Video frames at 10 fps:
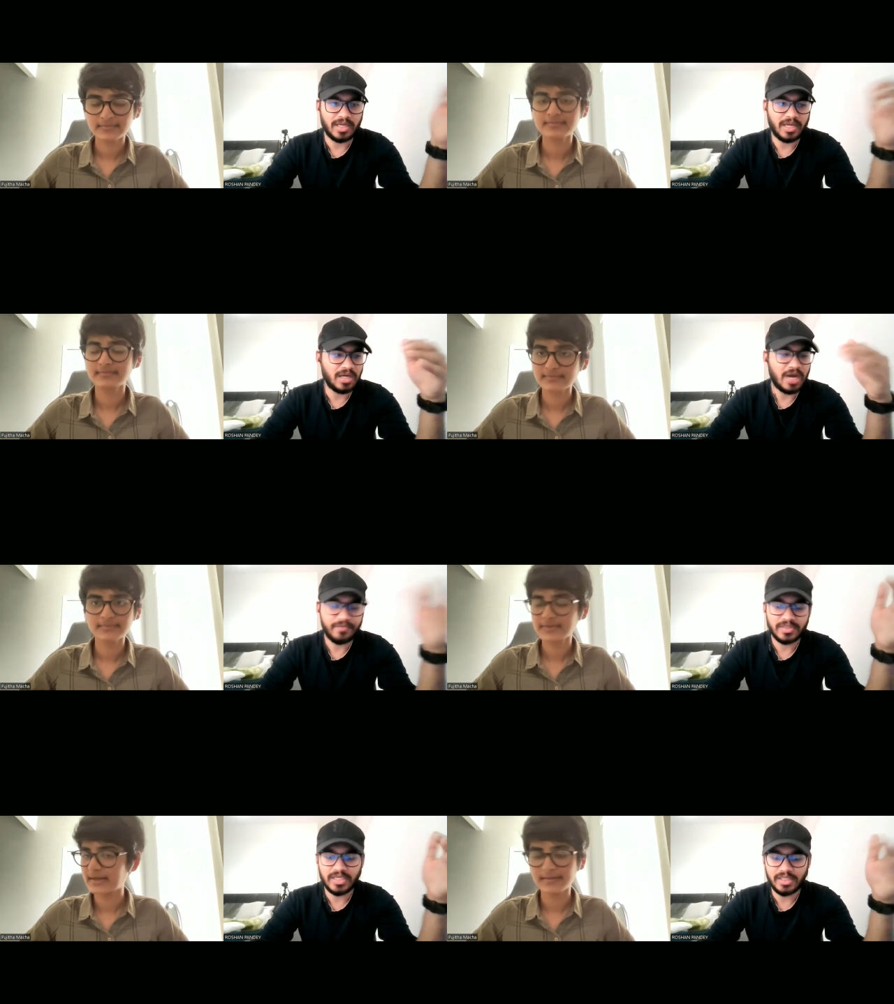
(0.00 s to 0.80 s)
Speaker 1: And
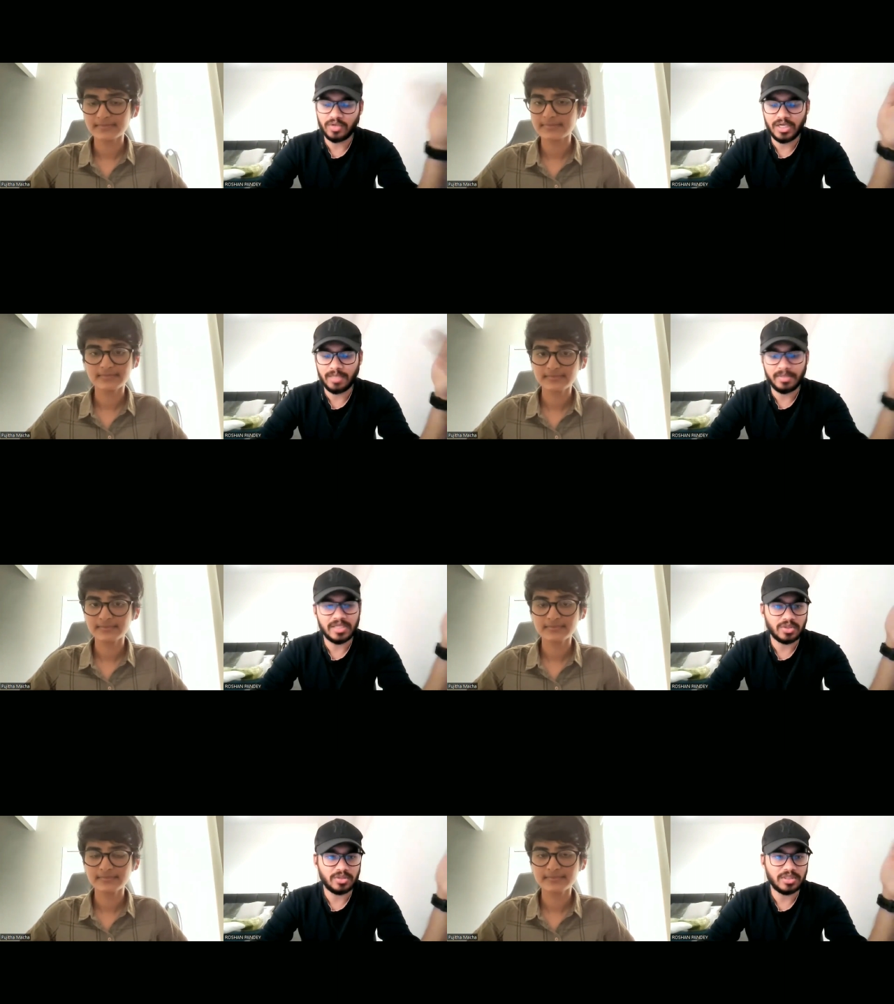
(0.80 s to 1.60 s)
after that, yeah. it totally
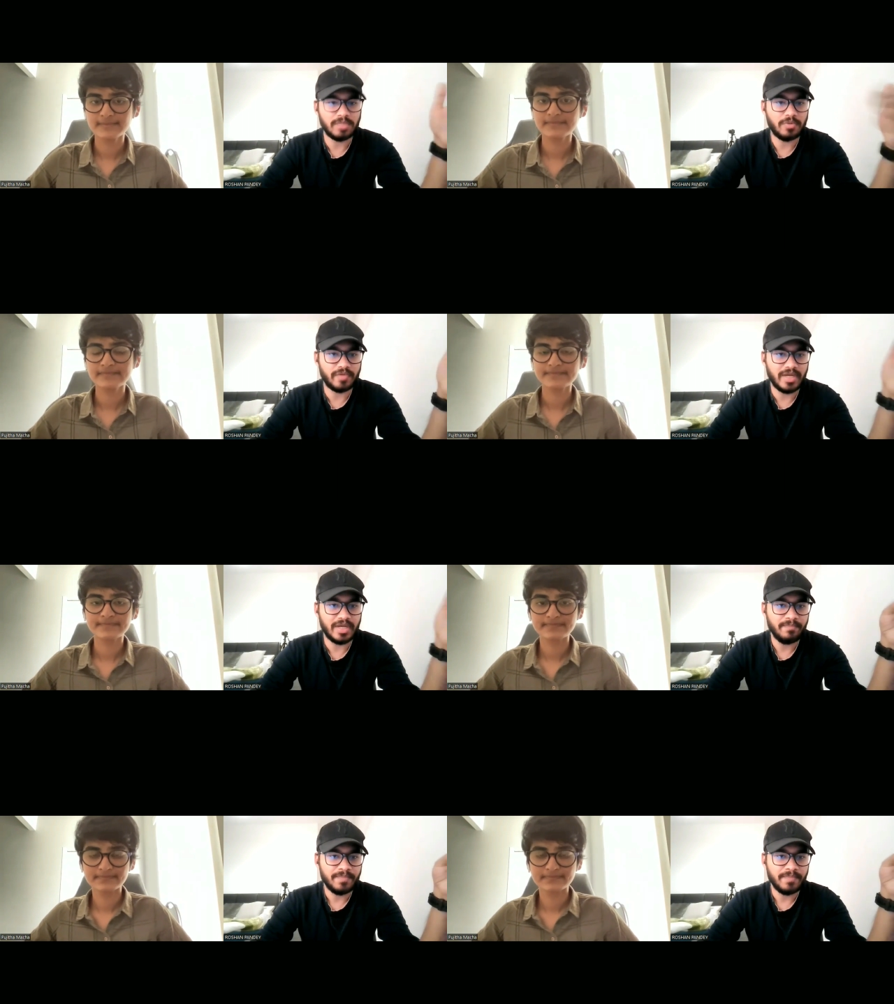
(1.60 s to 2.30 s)
depends on the profile,